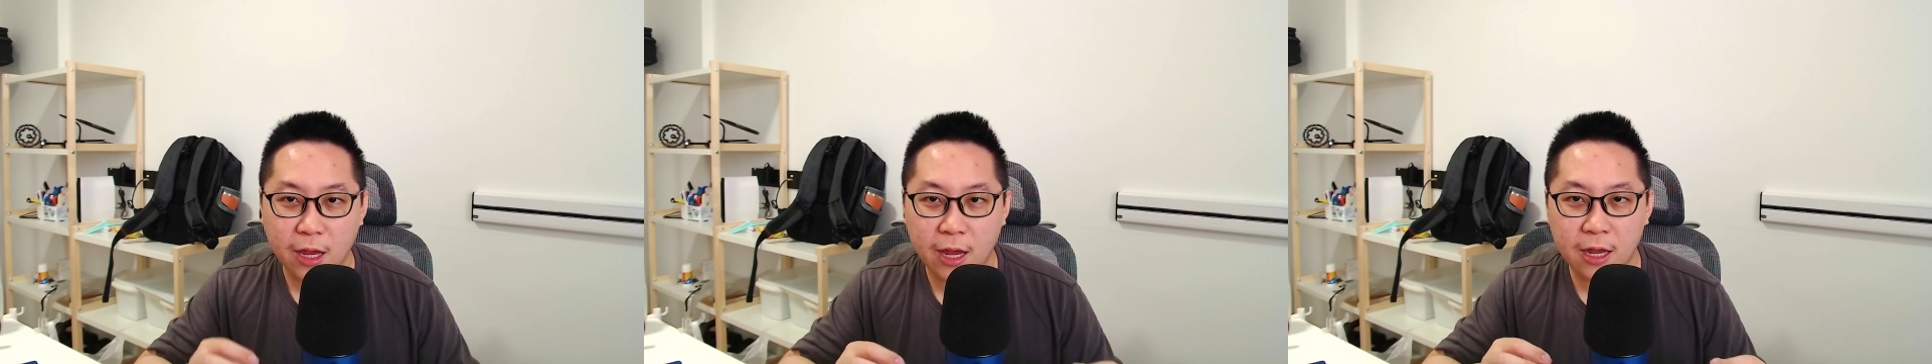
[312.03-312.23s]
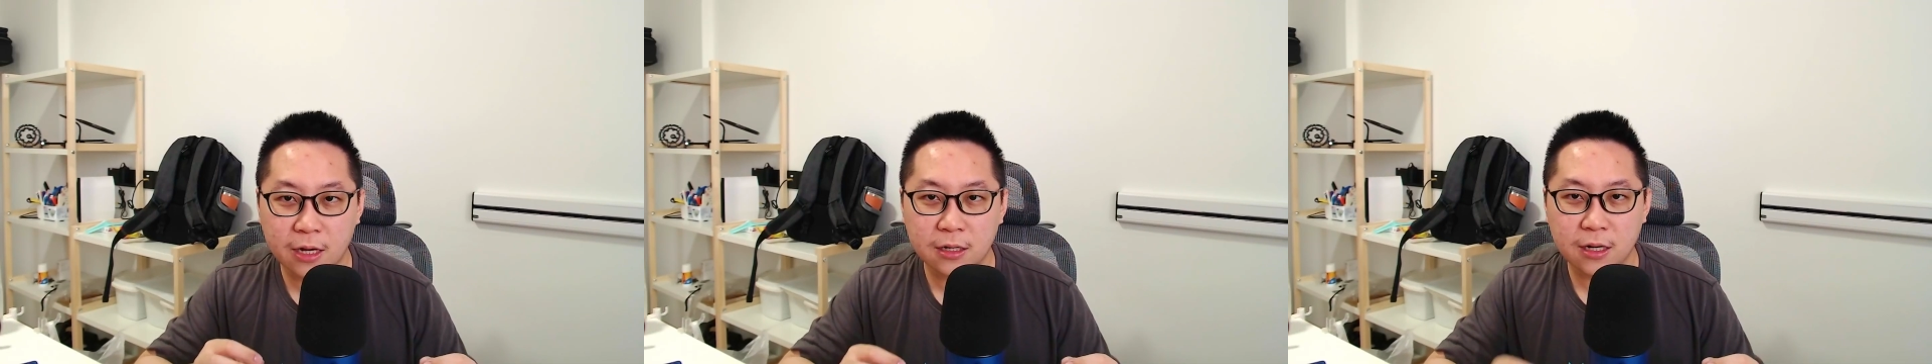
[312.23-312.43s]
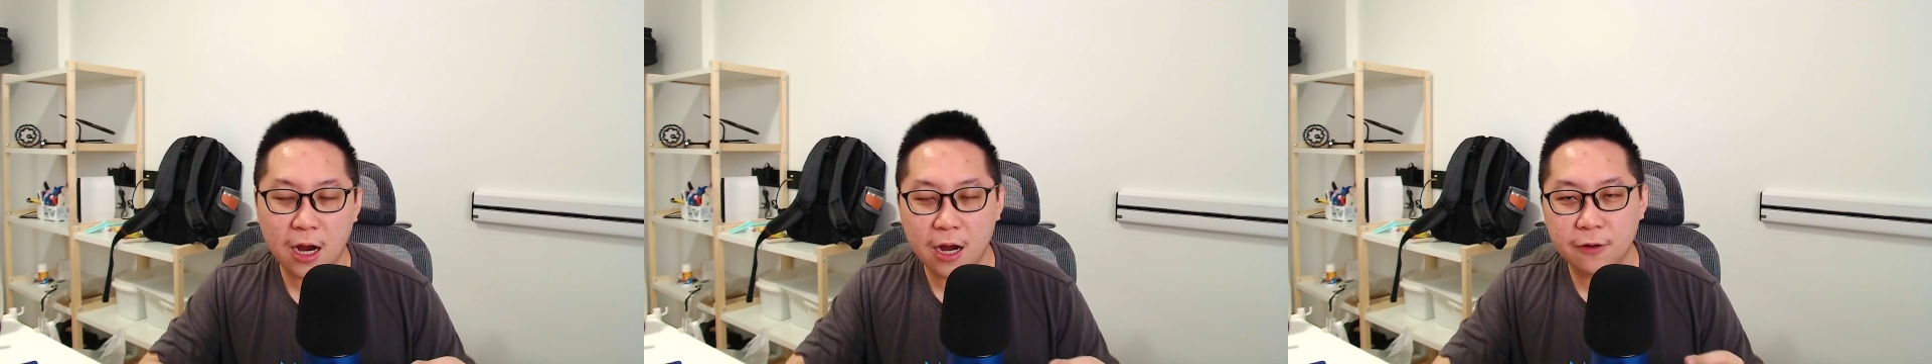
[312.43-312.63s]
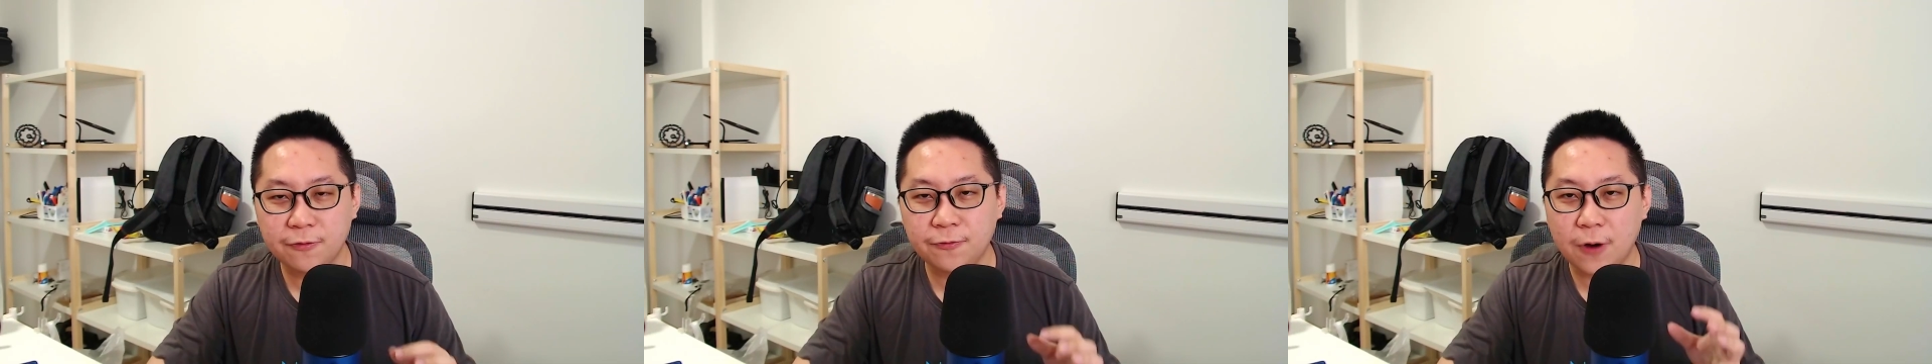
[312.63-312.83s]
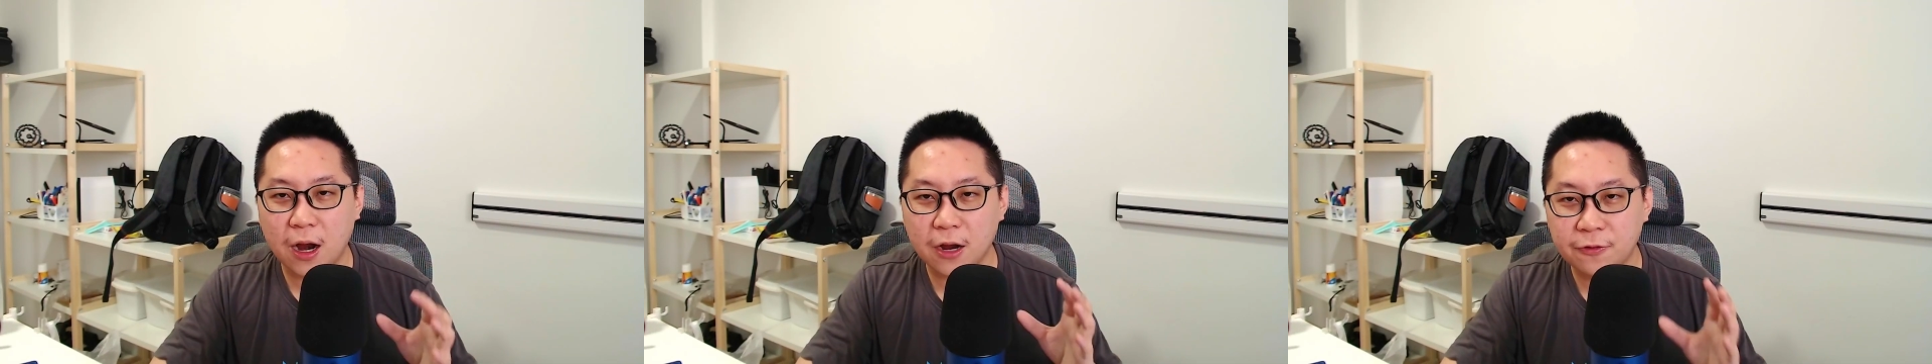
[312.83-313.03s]
And
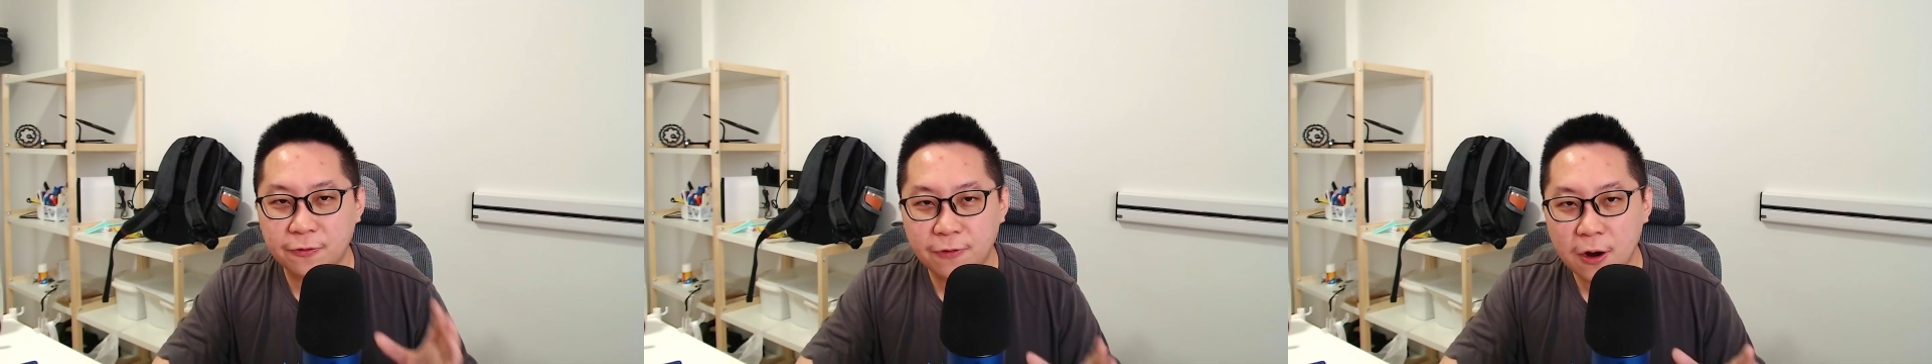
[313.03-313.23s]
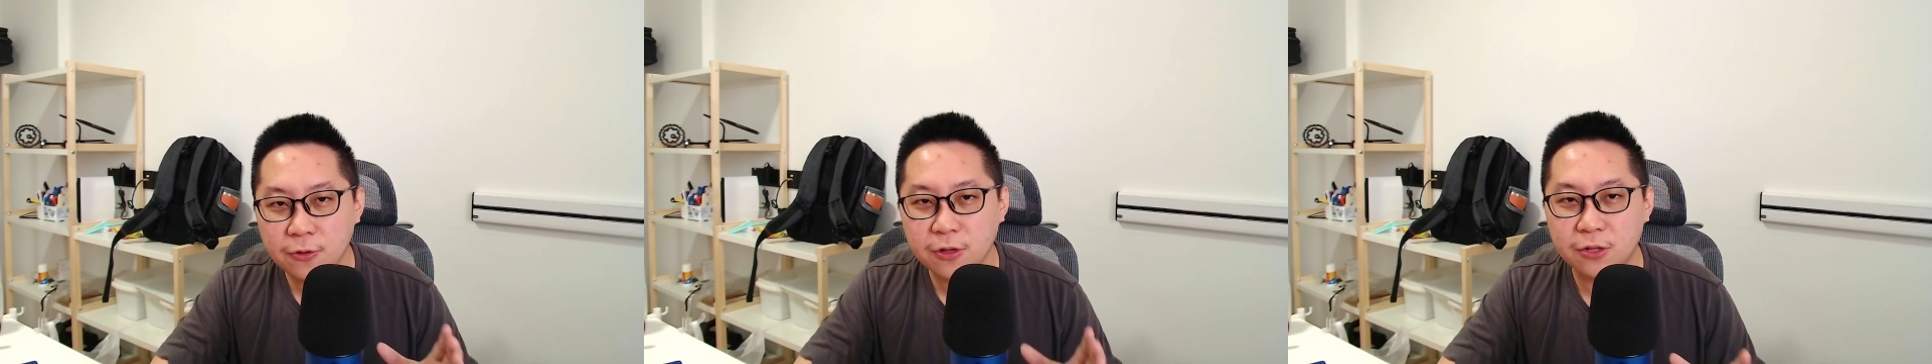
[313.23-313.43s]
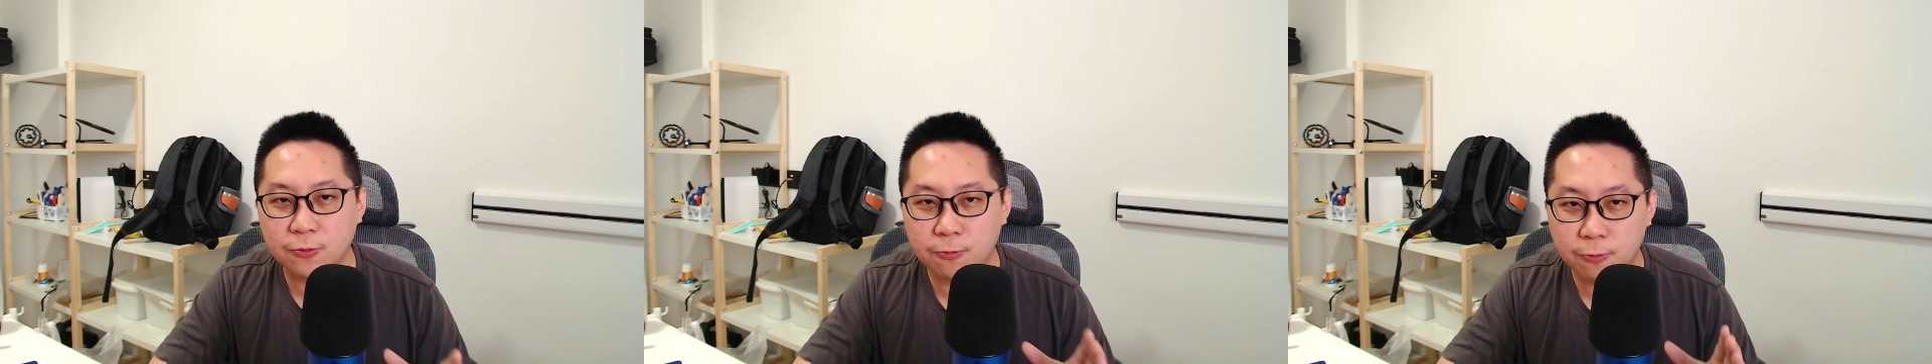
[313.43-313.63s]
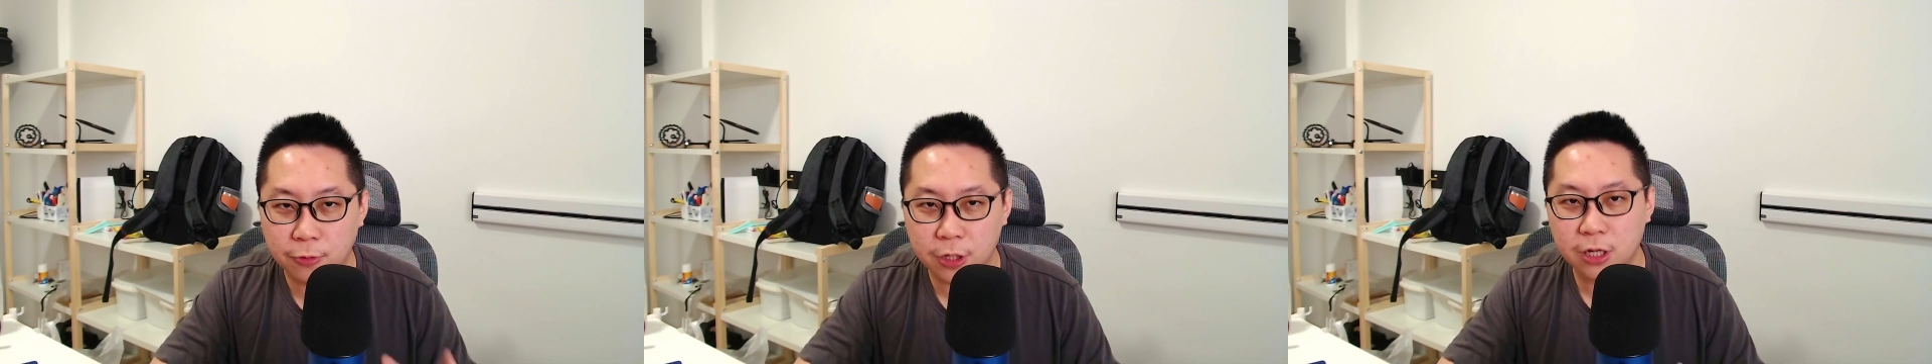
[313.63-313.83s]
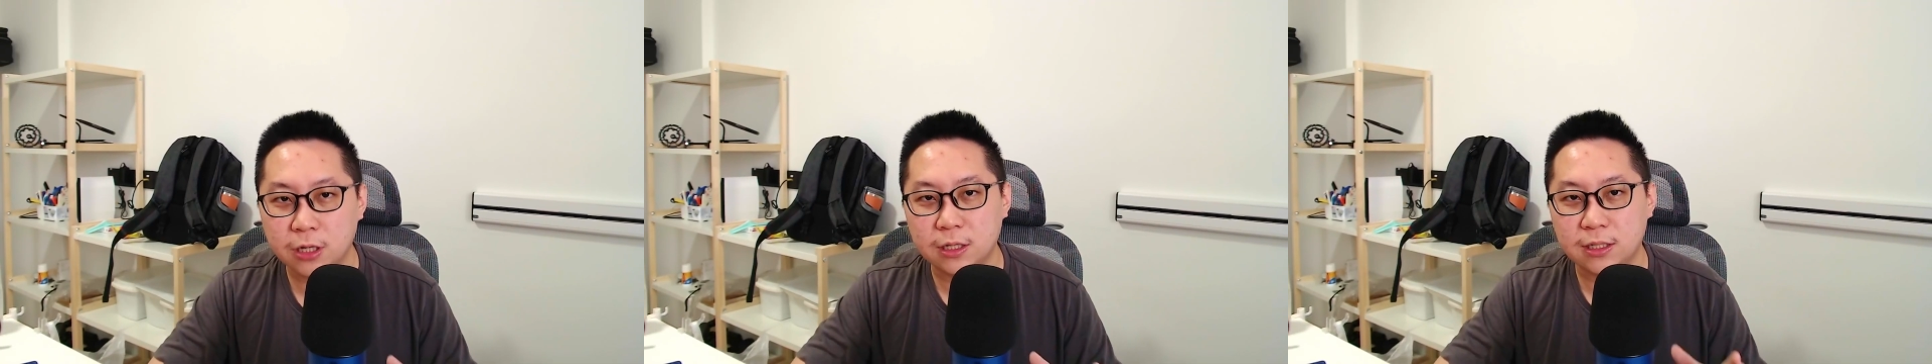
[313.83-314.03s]
I found it
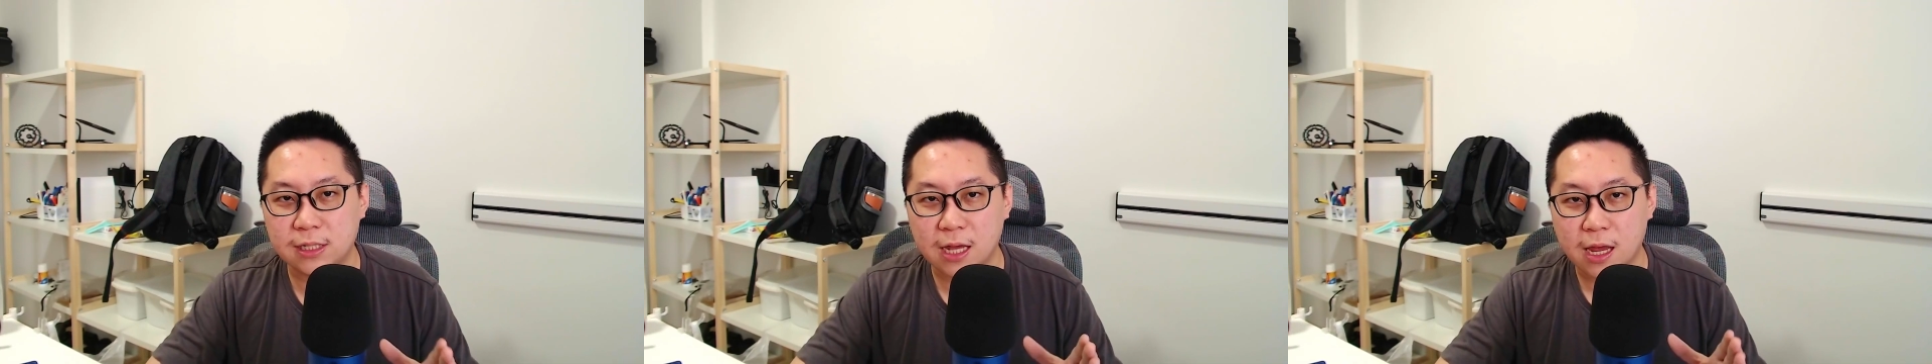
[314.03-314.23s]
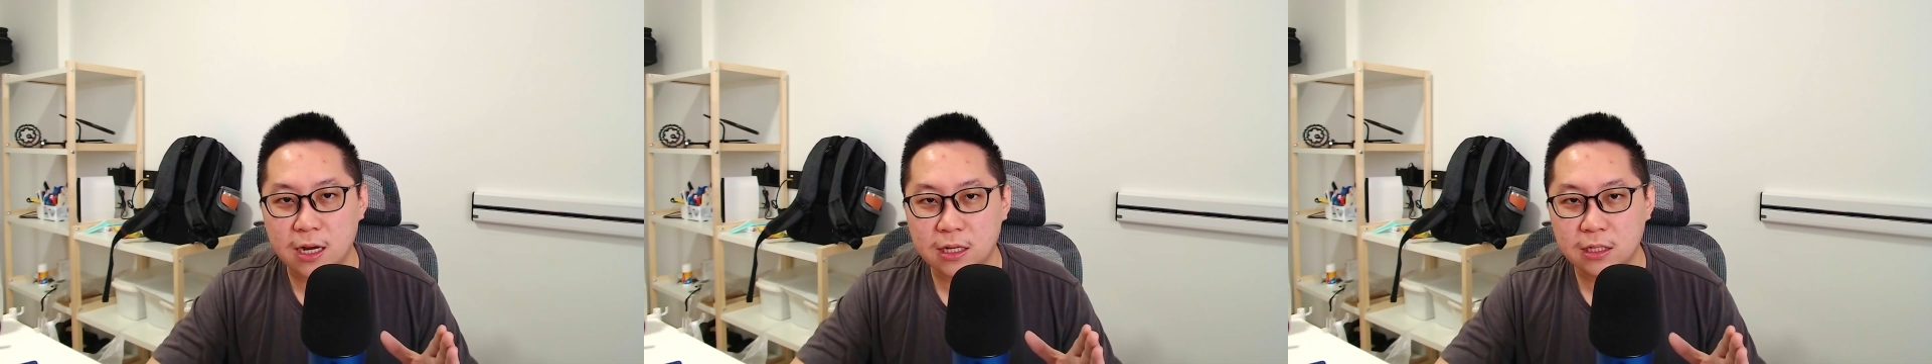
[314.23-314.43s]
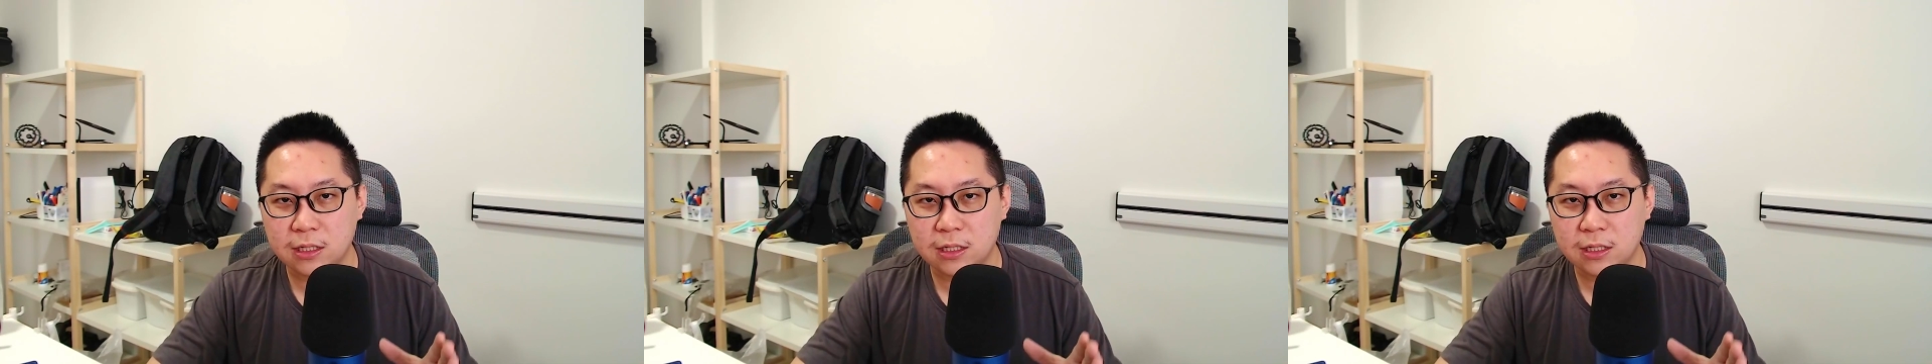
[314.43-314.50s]
weird that